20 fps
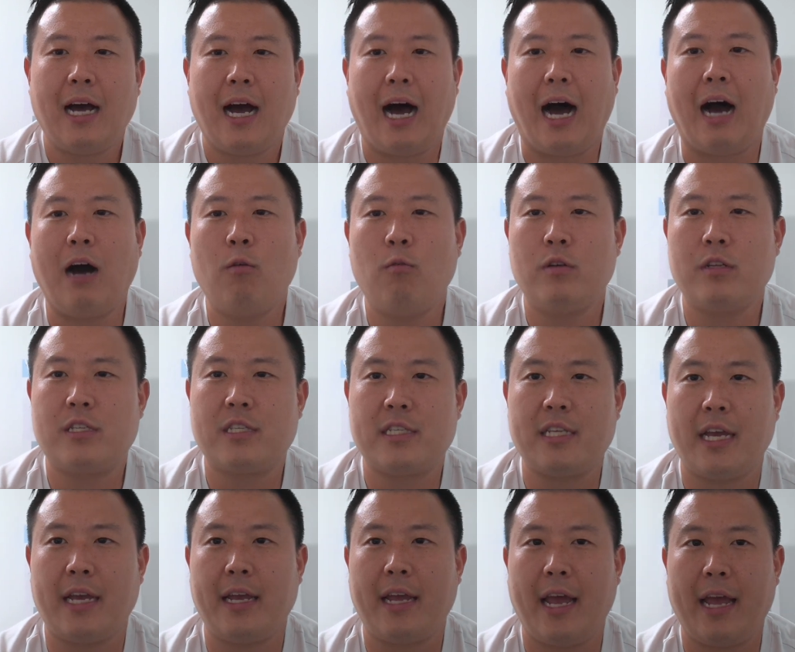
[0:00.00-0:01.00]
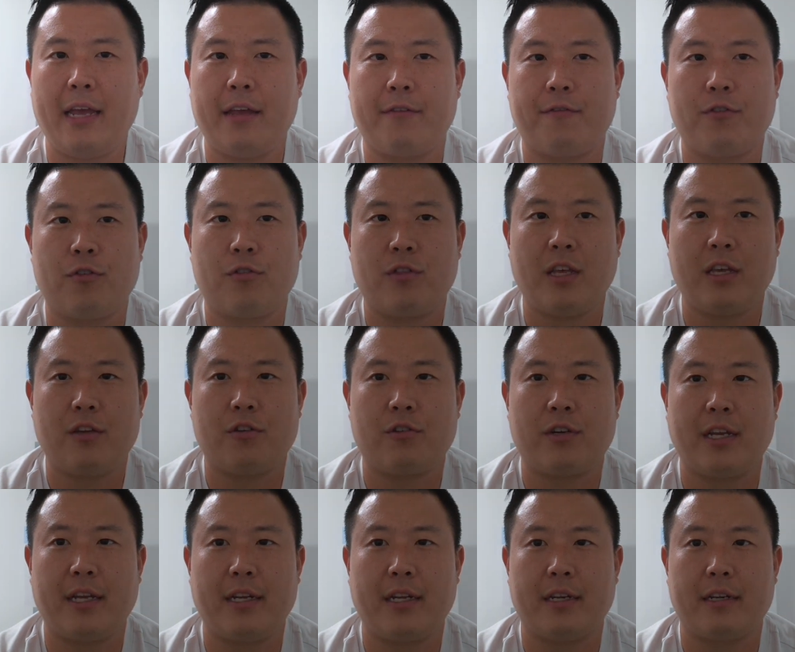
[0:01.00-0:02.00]
I would say, hey, if you think you're
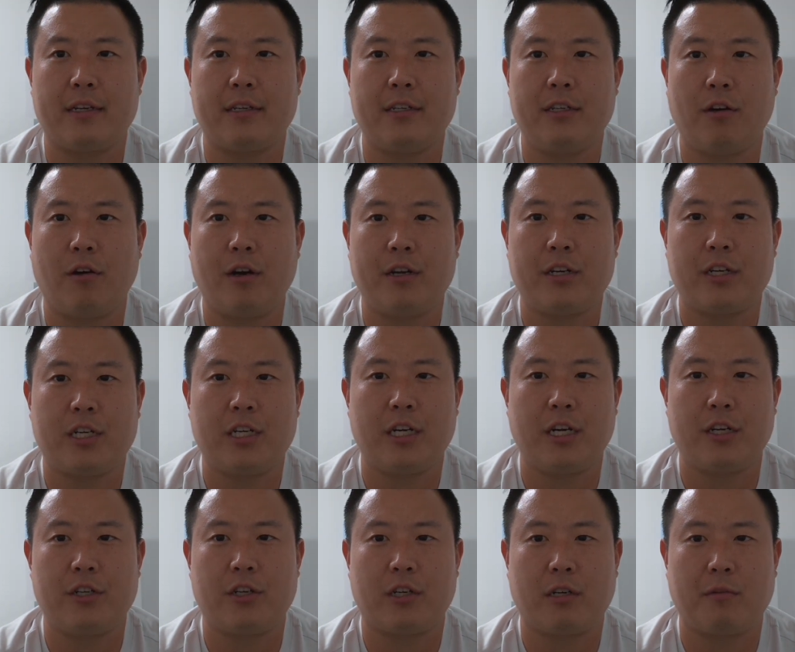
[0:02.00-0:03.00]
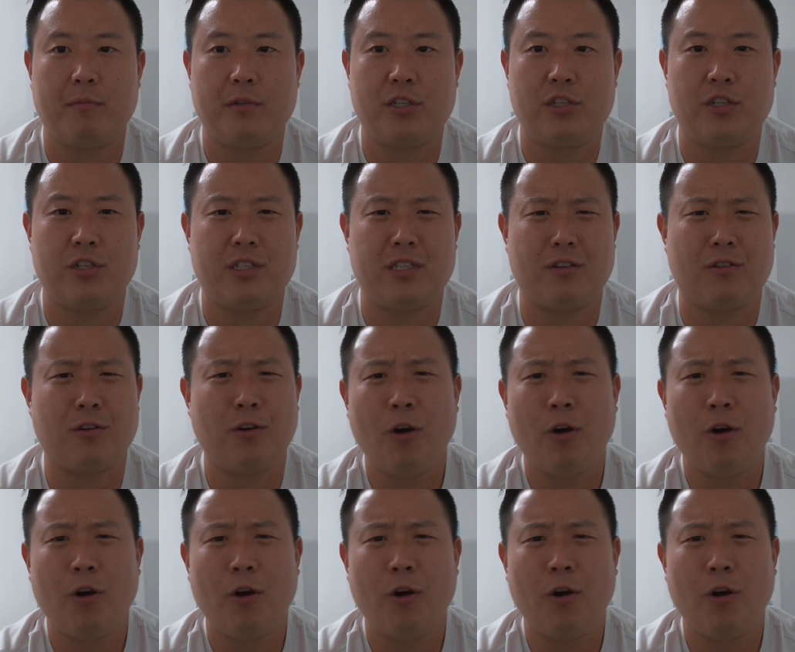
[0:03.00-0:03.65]
getting, undercut on your commissions,